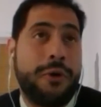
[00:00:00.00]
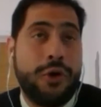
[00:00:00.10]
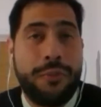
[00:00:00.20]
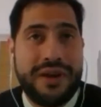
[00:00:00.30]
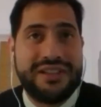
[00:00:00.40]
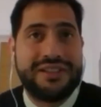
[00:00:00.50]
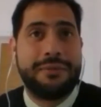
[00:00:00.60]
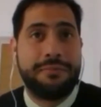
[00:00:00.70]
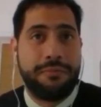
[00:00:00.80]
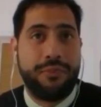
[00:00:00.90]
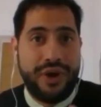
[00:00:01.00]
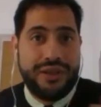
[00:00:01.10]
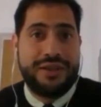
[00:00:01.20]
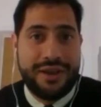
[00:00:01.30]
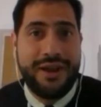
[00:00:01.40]
or companies that
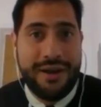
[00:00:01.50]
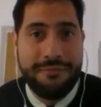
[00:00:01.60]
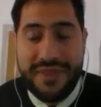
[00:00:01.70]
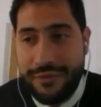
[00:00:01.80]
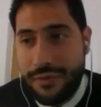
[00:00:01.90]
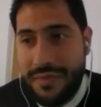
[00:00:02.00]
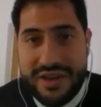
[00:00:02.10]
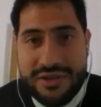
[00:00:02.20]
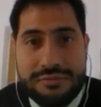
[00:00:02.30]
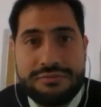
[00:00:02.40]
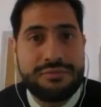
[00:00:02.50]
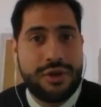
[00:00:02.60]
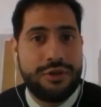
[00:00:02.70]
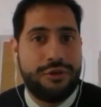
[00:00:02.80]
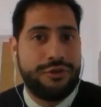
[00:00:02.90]
bring information
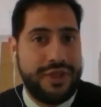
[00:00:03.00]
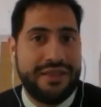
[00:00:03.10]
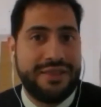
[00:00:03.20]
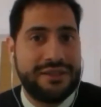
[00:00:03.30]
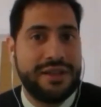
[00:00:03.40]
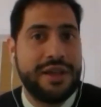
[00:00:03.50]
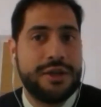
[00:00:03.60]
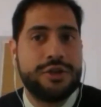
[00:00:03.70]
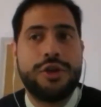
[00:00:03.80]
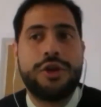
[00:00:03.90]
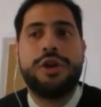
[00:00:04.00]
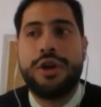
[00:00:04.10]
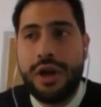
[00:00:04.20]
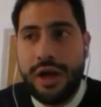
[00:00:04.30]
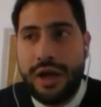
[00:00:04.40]
on the ethics?
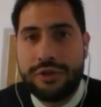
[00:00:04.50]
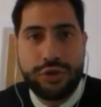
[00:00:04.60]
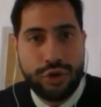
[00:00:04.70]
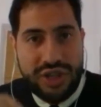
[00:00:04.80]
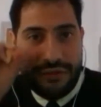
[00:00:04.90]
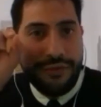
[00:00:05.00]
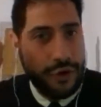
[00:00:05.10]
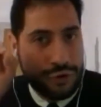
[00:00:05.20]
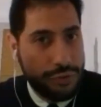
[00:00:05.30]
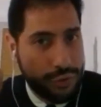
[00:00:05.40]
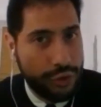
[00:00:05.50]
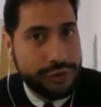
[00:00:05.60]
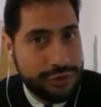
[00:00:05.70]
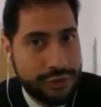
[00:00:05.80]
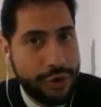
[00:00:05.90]
Should they follow some
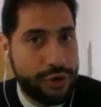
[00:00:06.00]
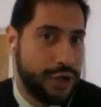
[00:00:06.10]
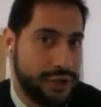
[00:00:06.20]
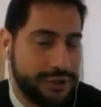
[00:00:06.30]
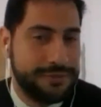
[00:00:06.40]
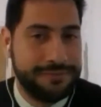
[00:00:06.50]
rules or not?